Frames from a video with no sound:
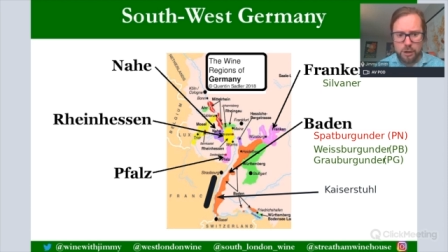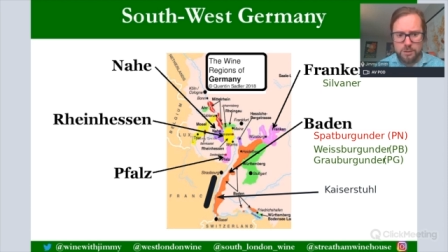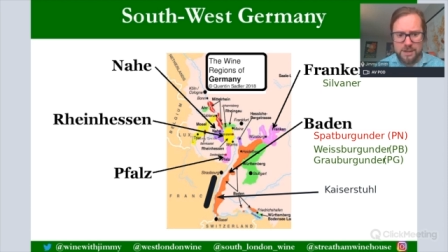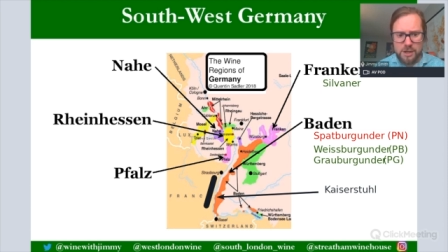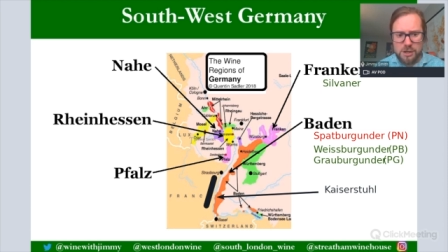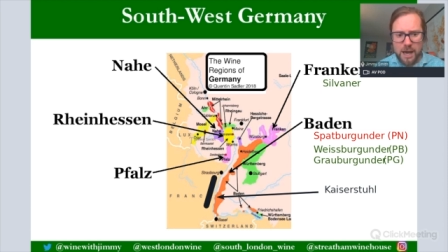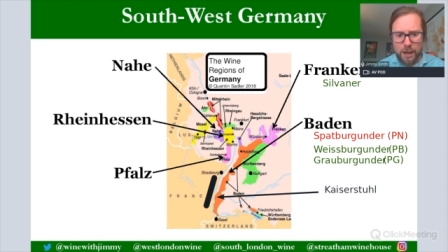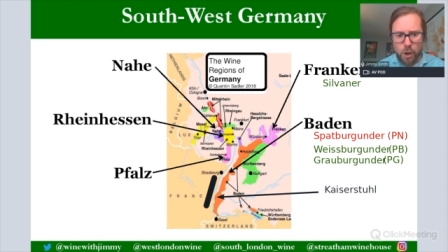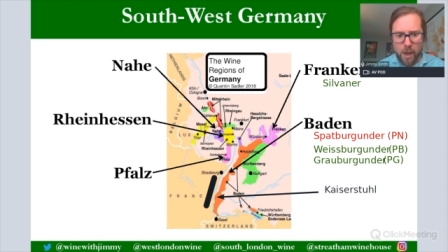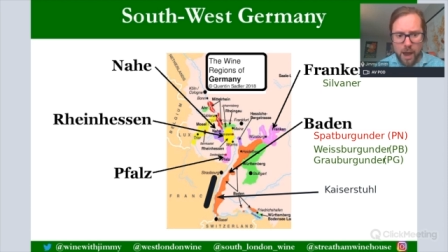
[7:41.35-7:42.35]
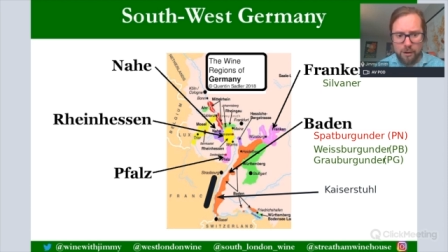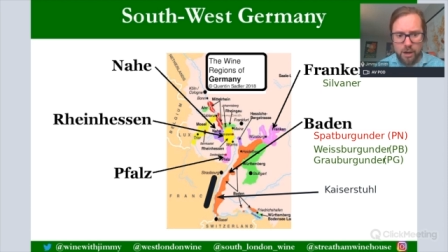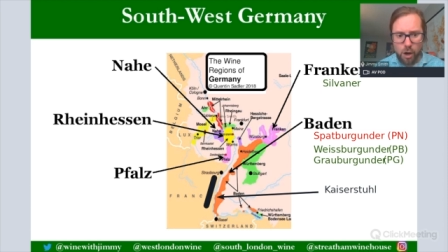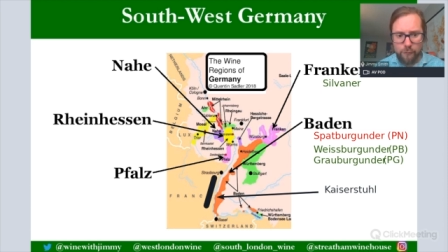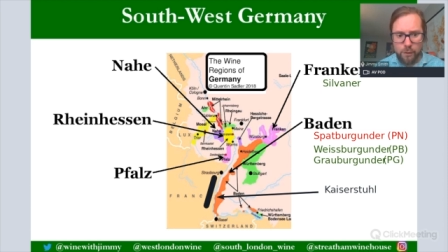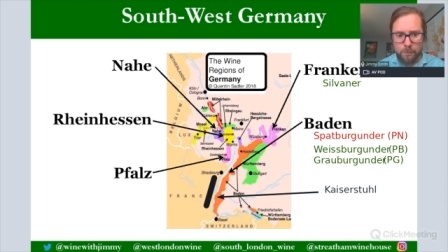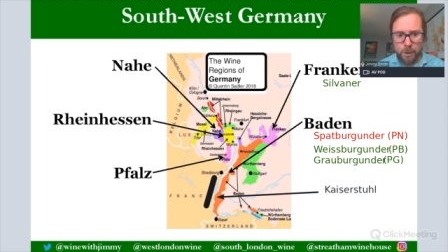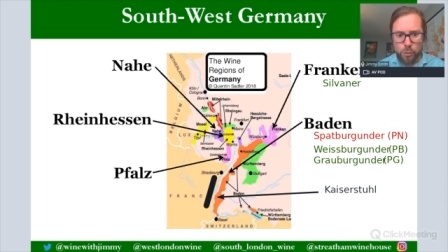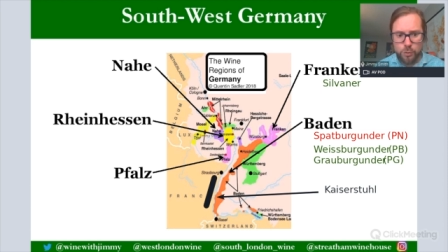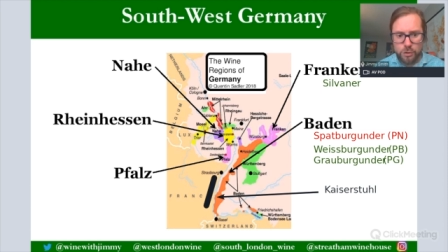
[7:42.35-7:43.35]
you'll see the yellow area of the
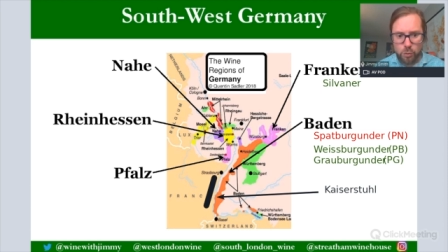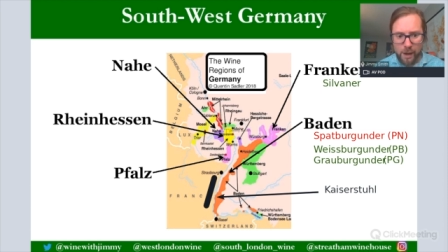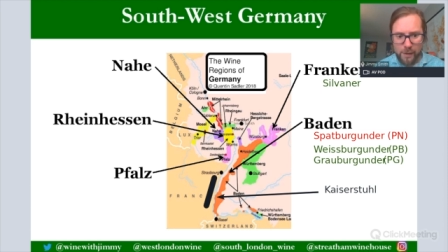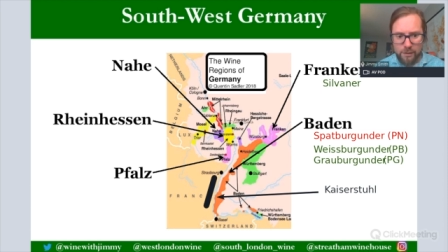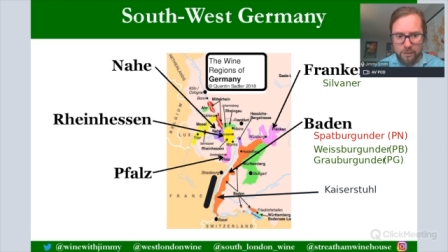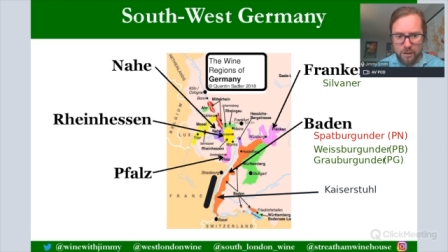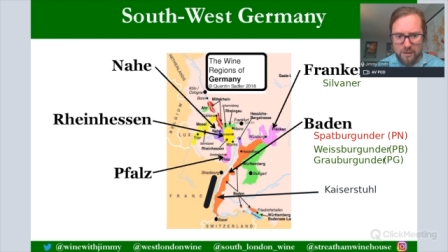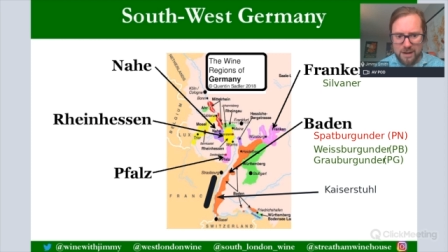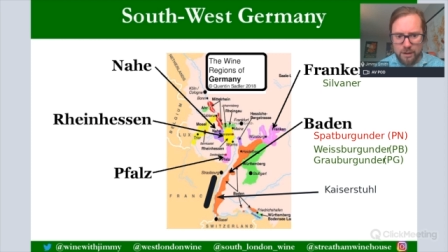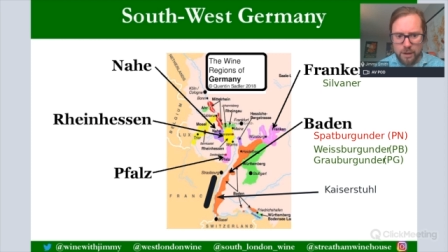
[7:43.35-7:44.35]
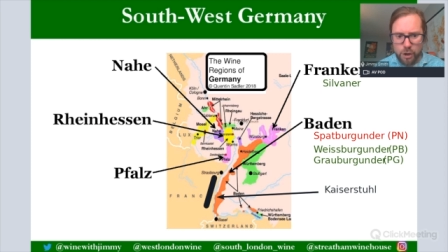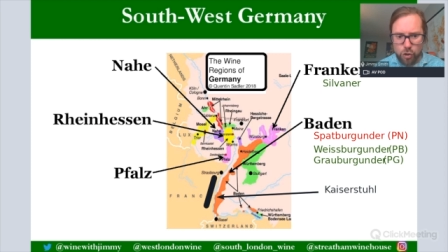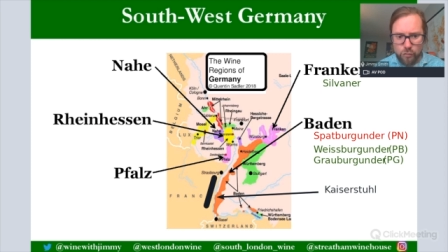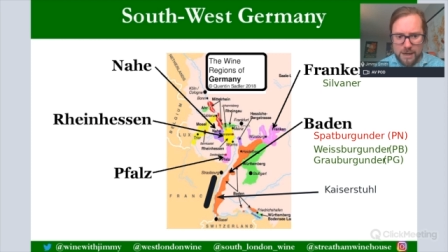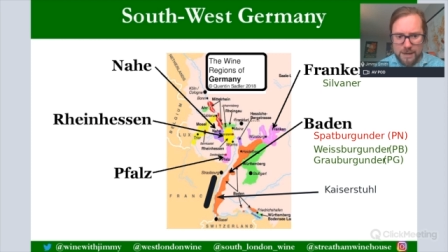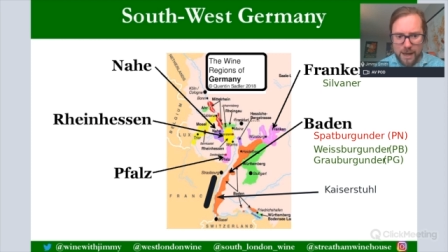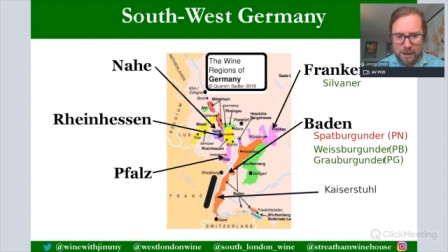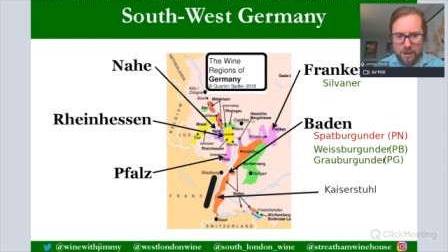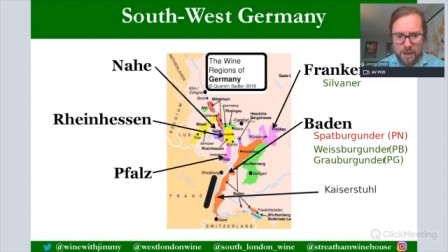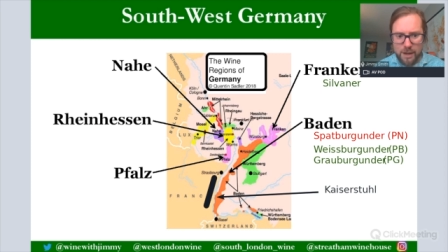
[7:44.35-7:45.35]
Mosel and then the very green
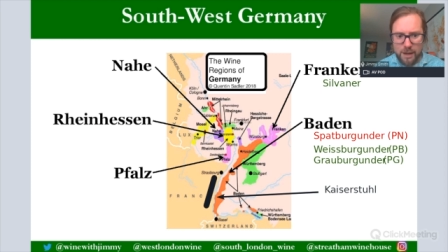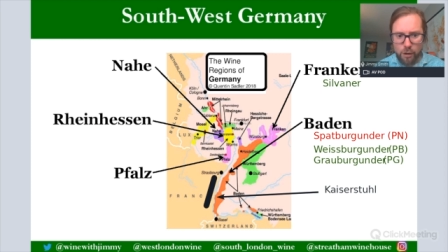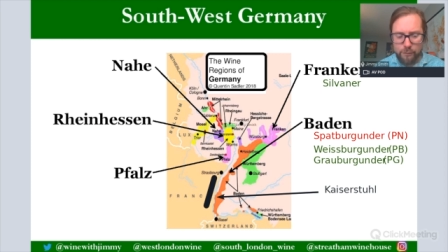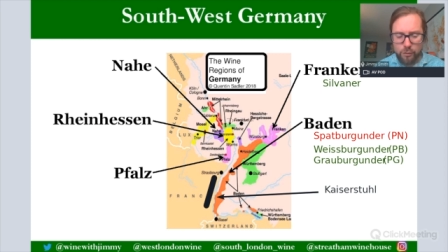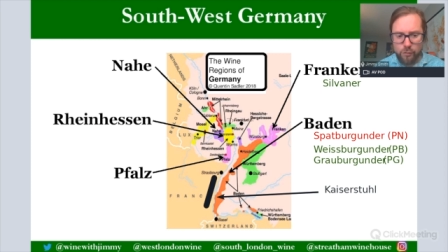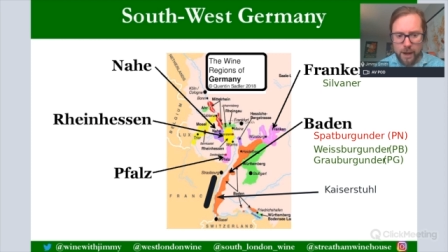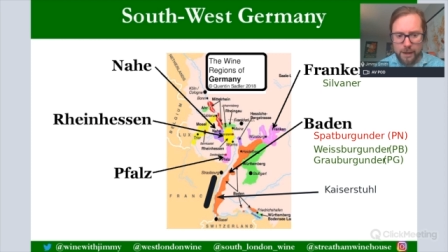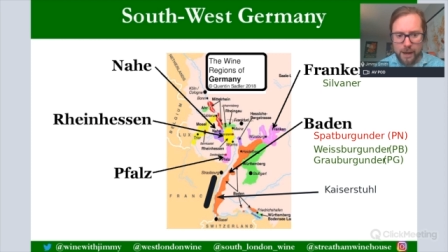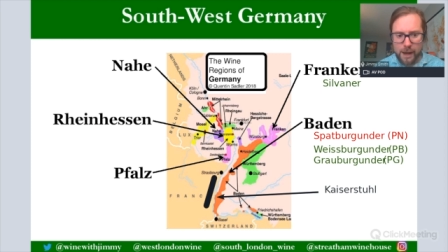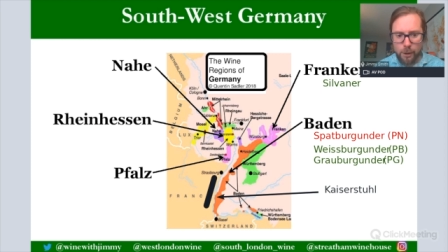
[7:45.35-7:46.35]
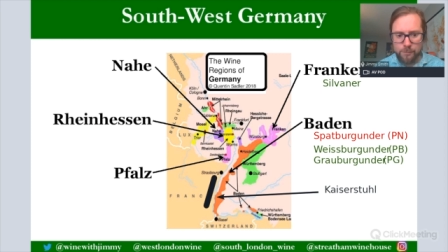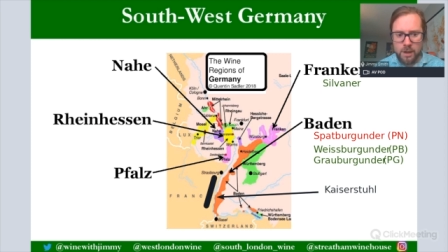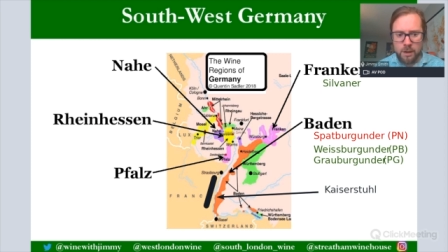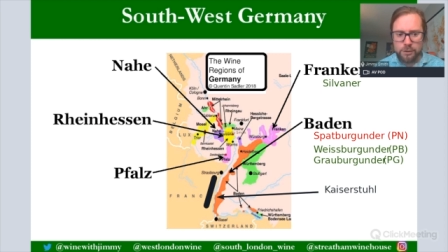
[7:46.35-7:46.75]
area here of the Rheingau.